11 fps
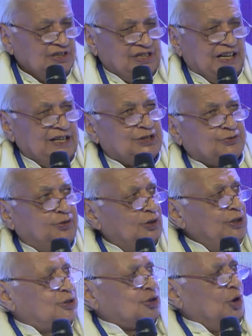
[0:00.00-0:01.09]
there is
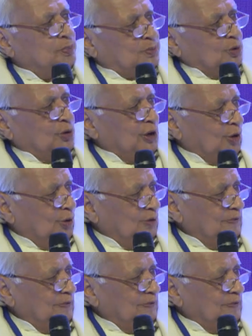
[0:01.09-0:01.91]
full scope to grow.